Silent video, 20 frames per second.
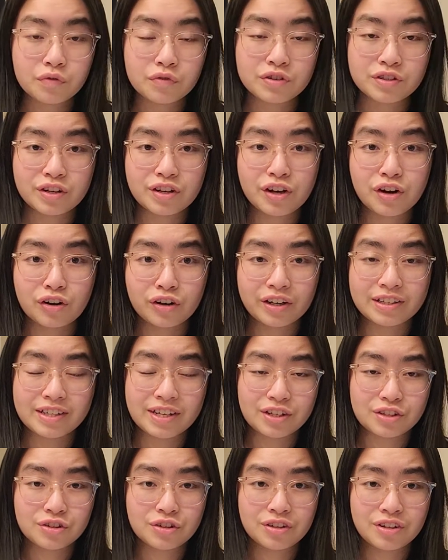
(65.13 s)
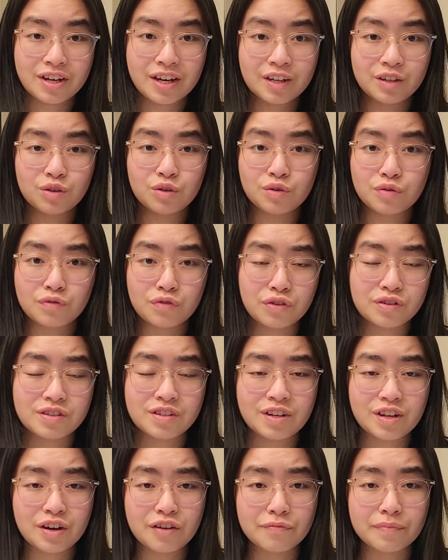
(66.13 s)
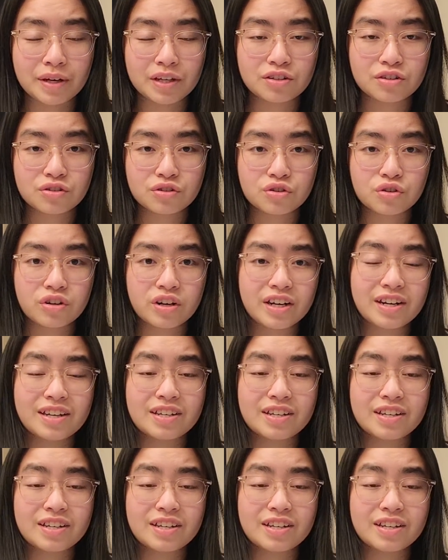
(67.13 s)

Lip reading: for studying architecture at the University of Manchester, it